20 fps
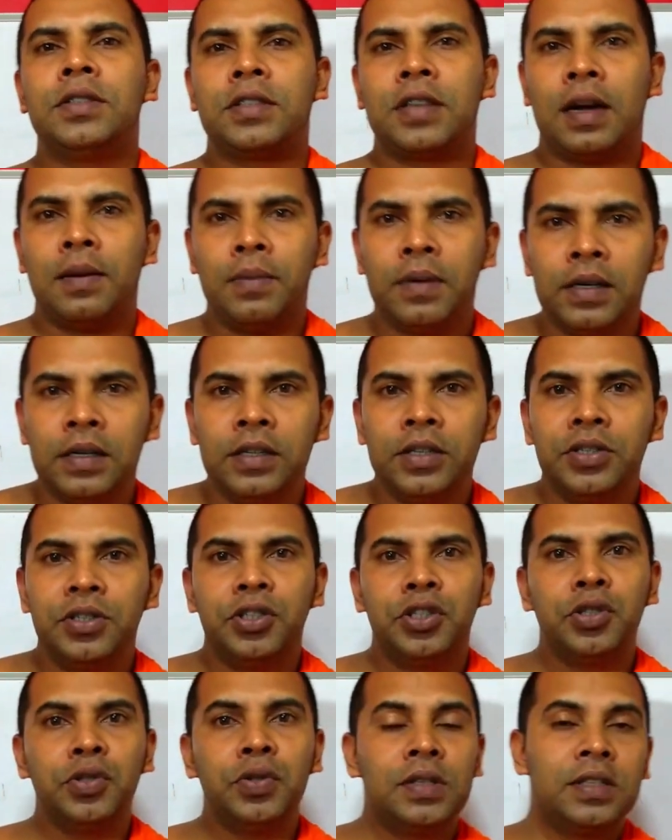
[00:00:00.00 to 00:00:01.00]
trouble
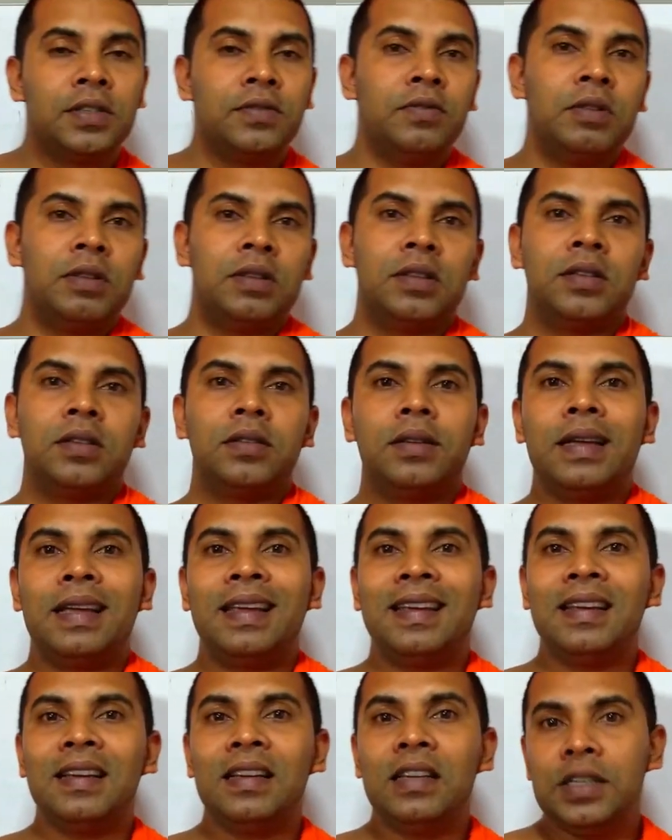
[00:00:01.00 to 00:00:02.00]
issues with
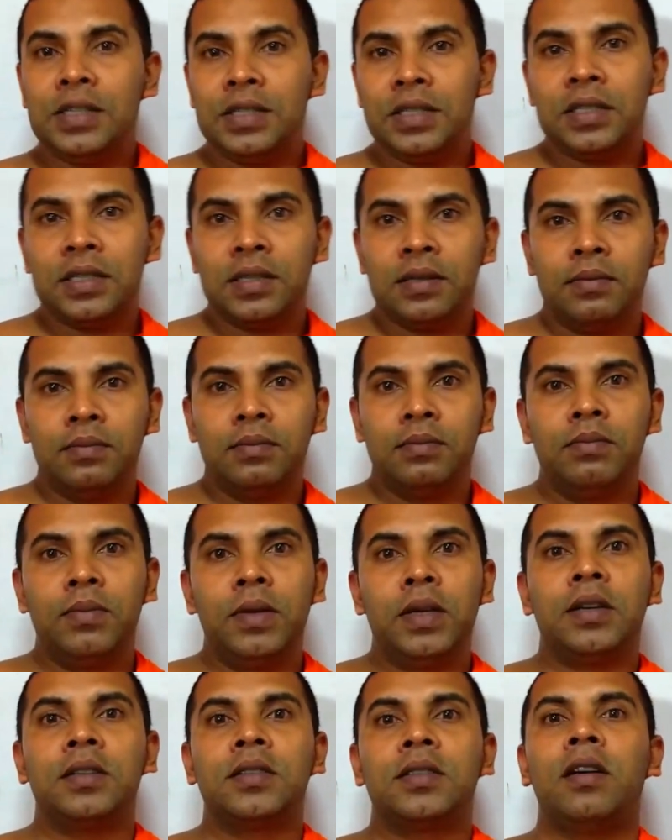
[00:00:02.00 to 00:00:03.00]
English
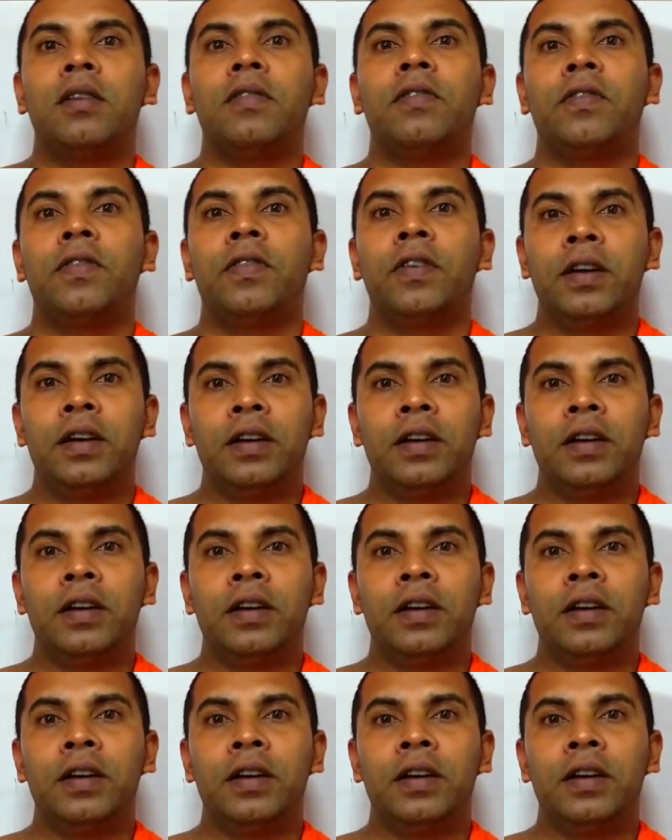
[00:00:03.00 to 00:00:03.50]
because of